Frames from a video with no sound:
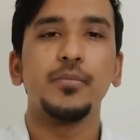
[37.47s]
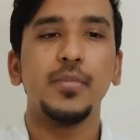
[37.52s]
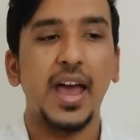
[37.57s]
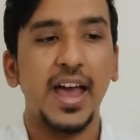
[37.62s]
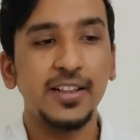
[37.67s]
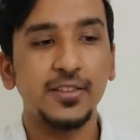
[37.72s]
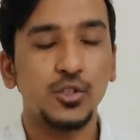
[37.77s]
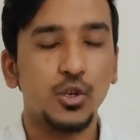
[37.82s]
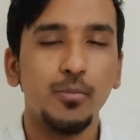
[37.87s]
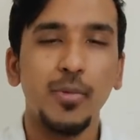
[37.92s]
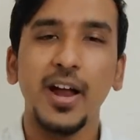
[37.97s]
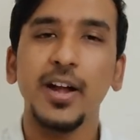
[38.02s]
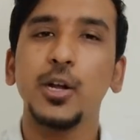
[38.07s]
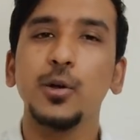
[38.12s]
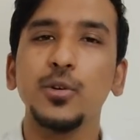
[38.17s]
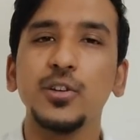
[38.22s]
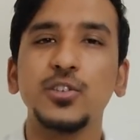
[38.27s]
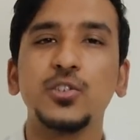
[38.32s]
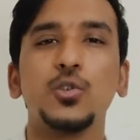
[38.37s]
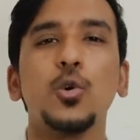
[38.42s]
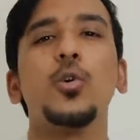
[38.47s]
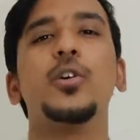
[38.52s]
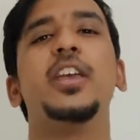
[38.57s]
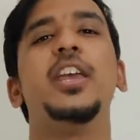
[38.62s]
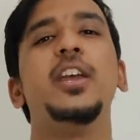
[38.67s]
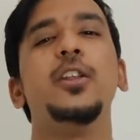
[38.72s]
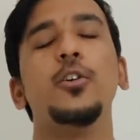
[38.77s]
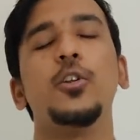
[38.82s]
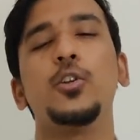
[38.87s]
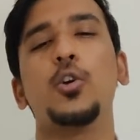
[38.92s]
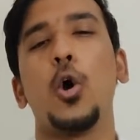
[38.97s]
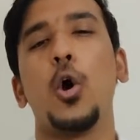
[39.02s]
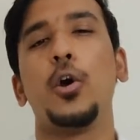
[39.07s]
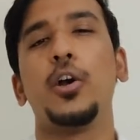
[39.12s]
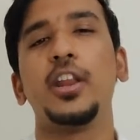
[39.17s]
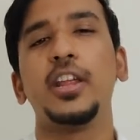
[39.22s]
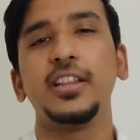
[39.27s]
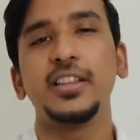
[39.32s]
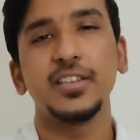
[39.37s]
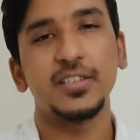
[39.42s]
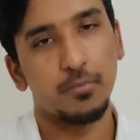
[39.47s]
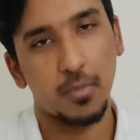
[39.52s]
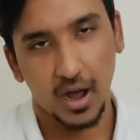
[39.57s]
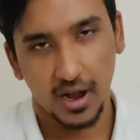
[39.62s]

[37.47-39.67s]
And Zomato is so keen on conquering this